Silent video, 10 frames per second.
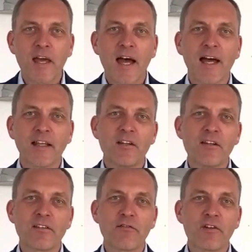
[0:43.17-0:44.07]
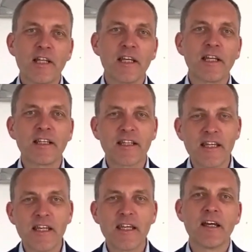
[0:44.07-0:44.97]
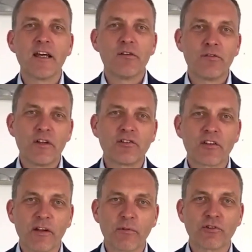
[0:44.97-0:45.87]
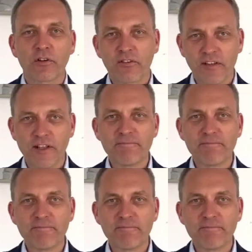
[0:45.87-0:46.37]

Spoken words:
And these are really key features that we should consider.